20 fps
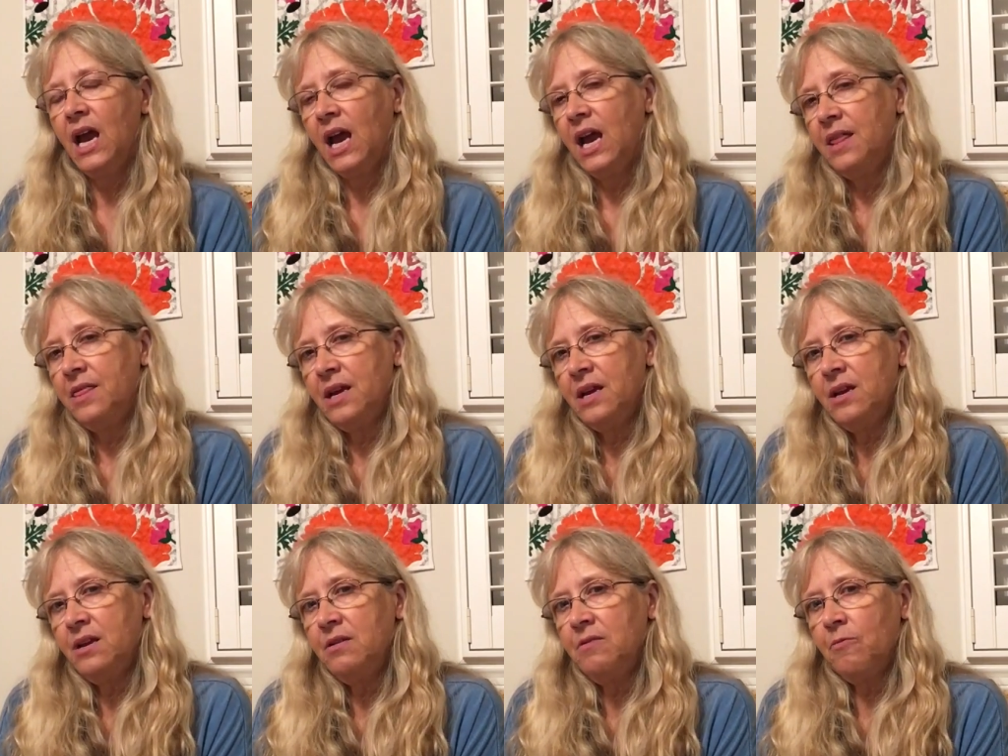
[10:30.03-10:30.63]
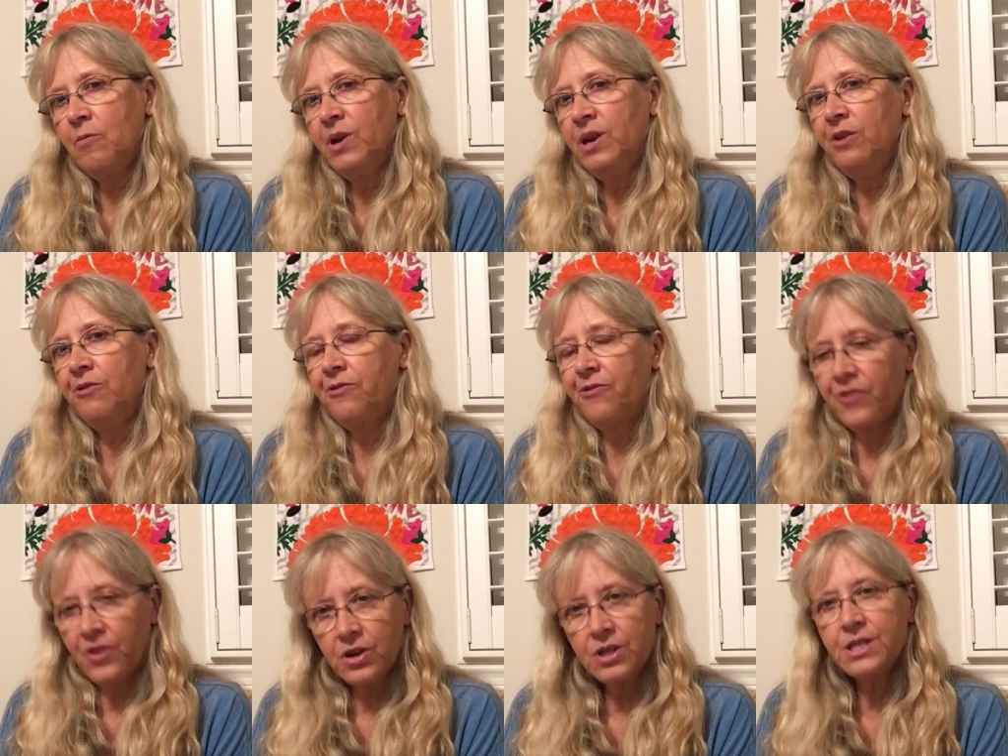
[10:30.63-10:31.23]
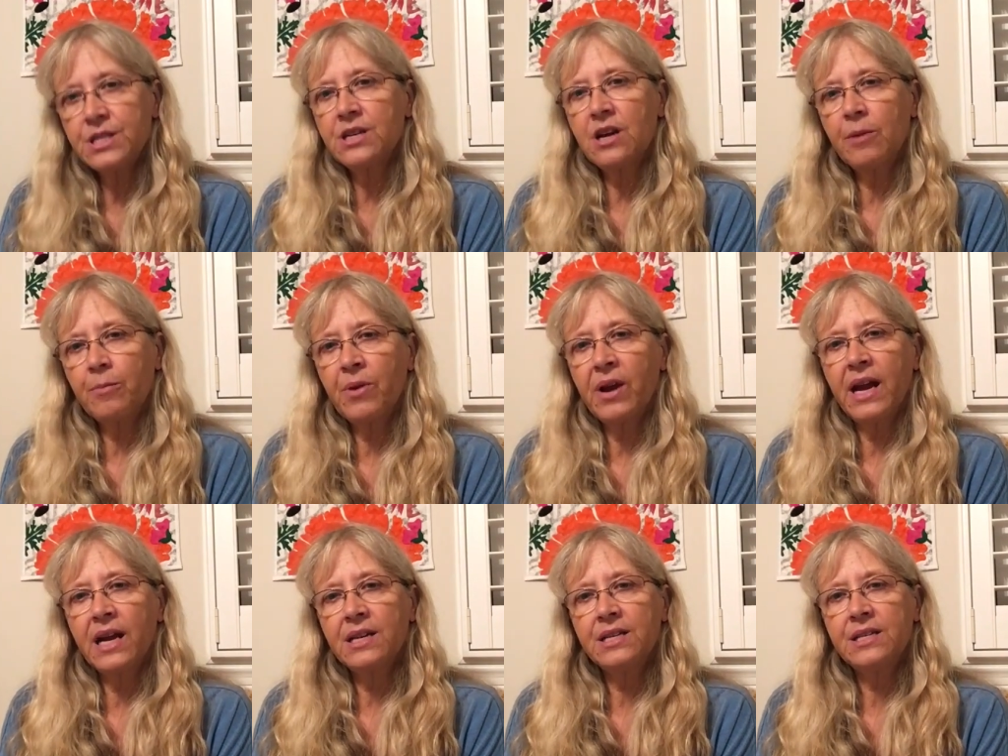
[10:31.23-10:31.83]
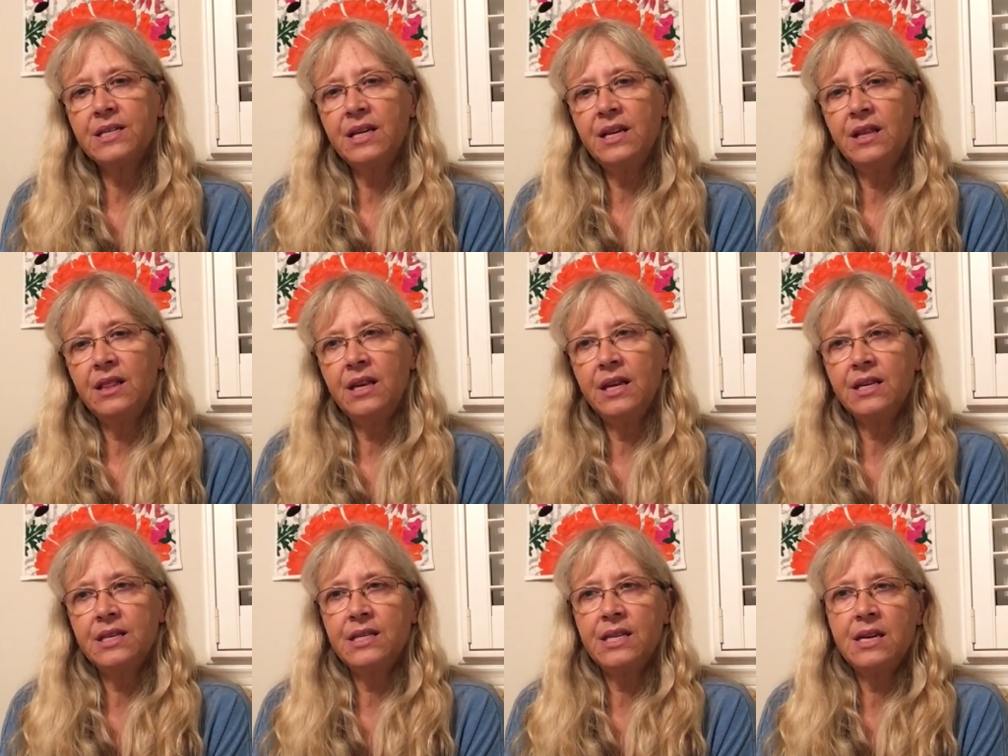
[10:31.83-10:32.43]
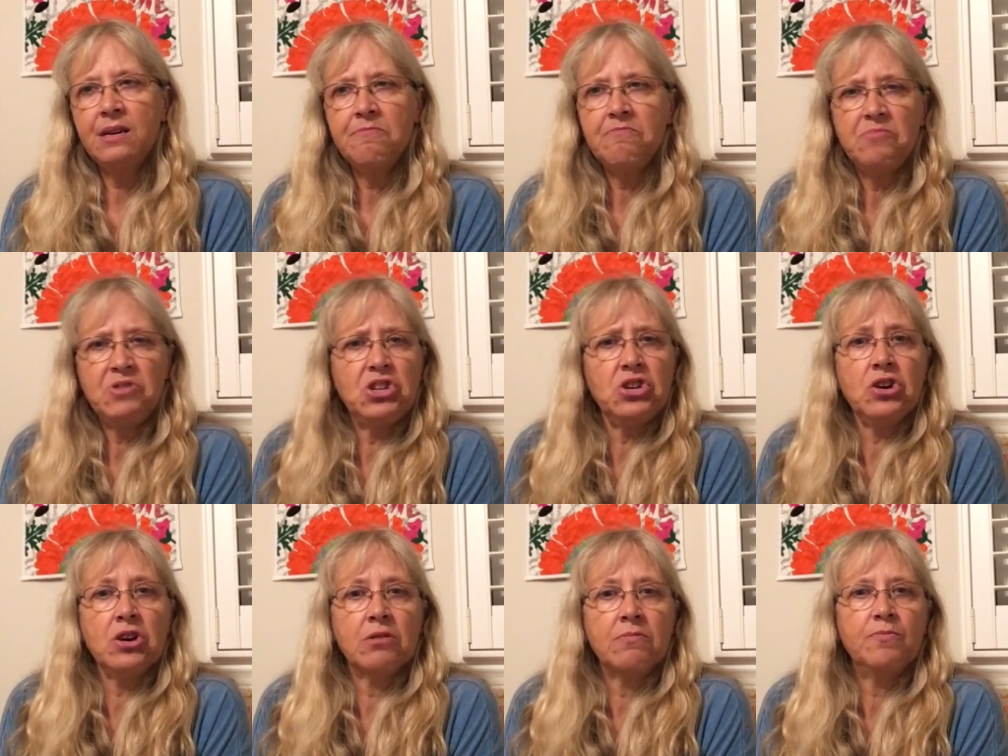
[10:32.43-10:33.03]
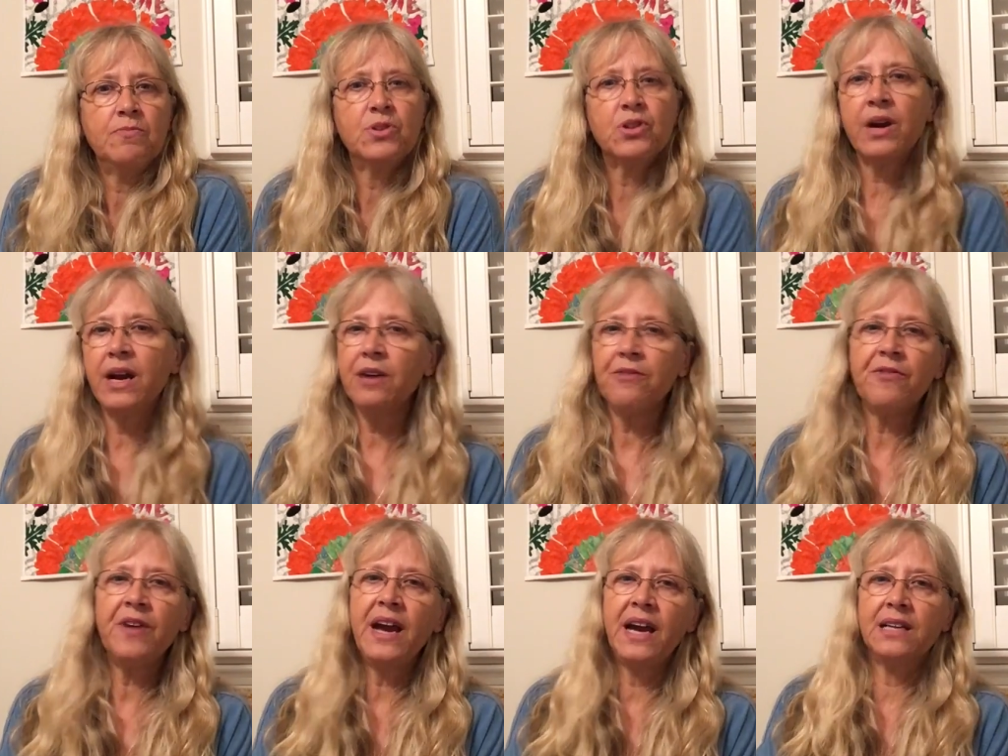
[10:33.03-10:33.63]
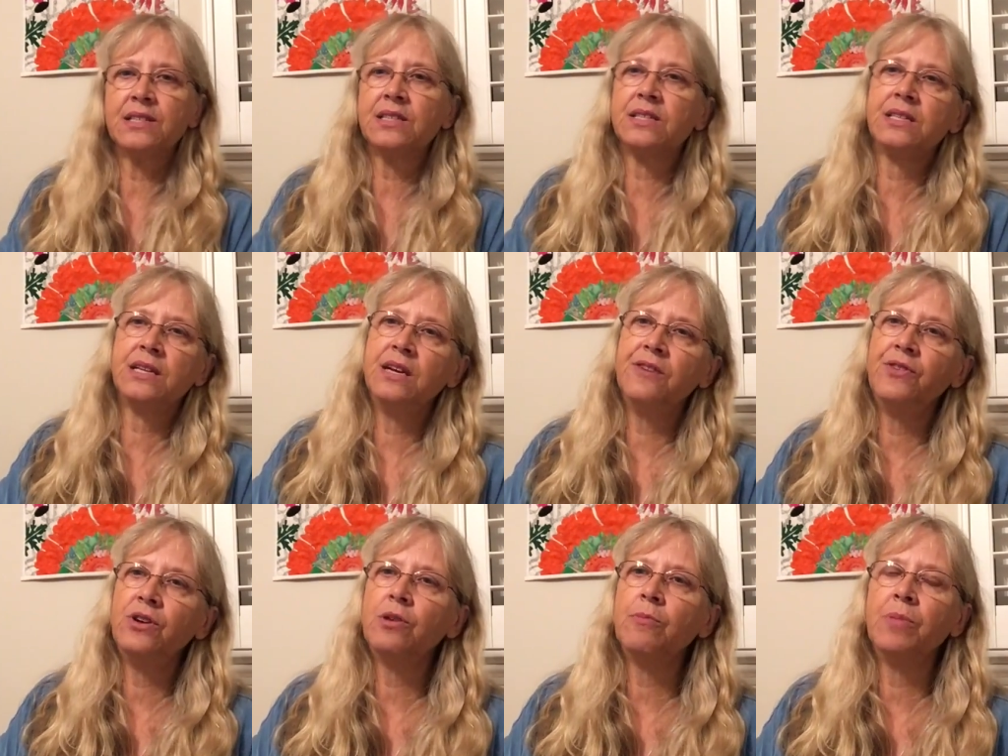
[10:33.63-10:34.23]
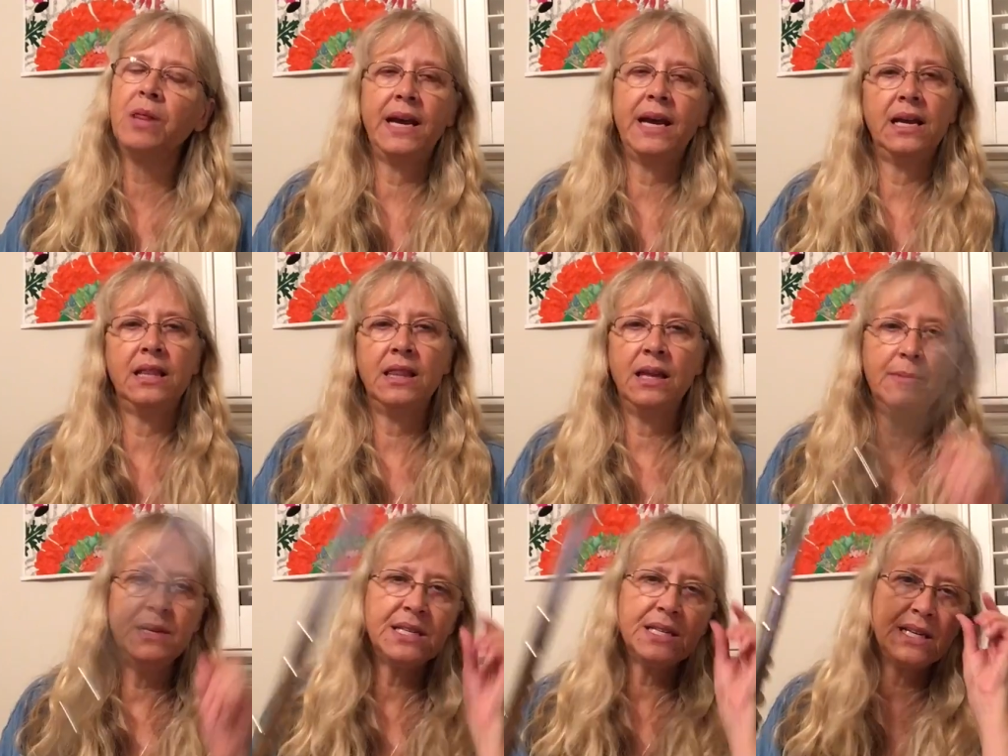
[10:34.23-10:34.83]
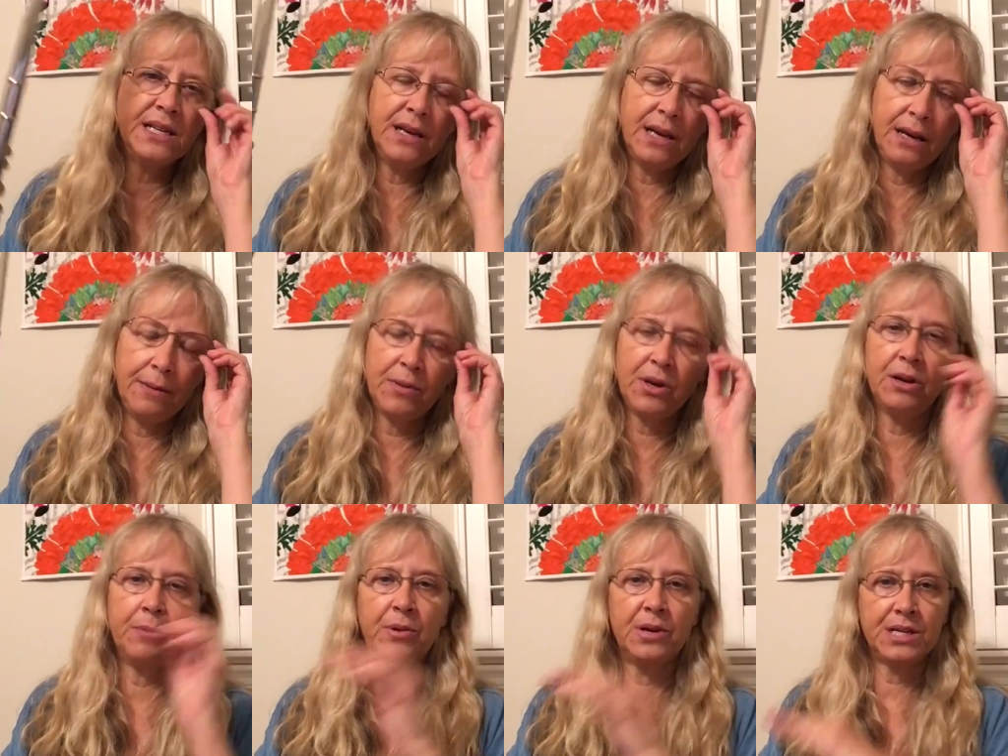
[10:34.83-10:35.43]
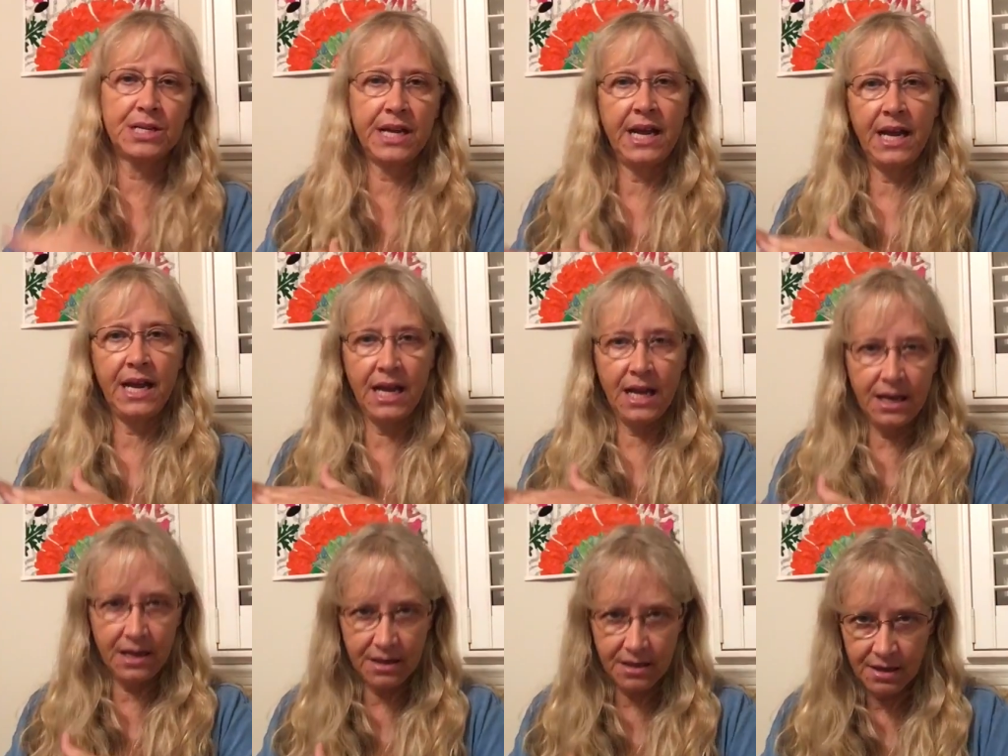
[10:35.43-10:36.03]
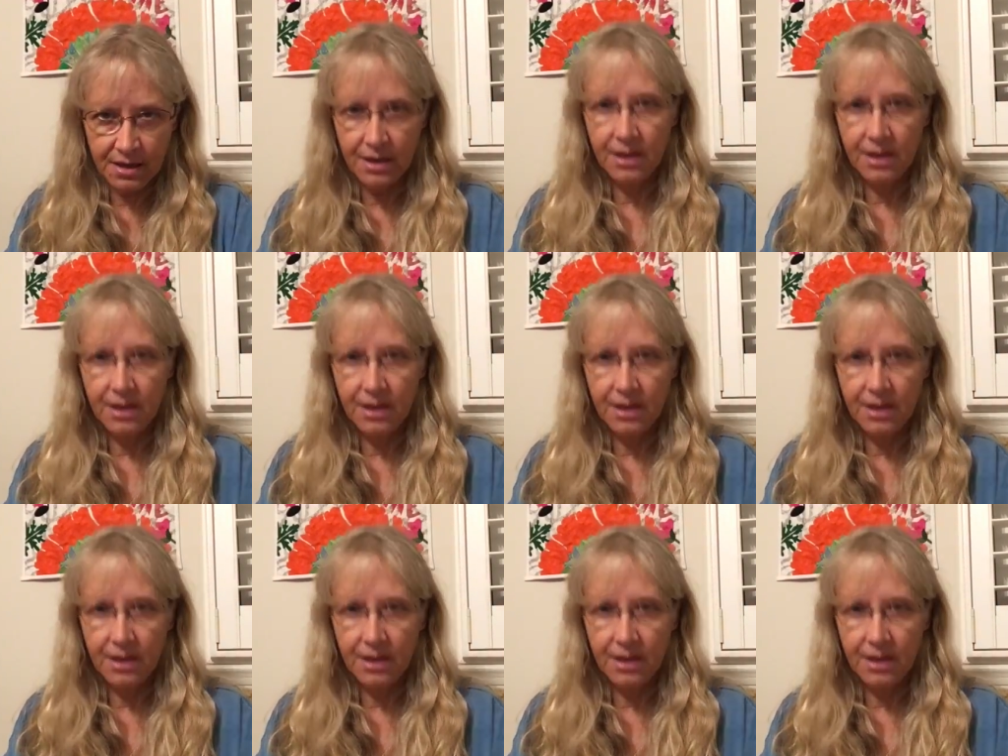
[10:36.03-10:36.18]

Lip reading: And then when you first start practicing it the next day, sure, try it fast. See if you can play it. Let me see. I'm going to pretend.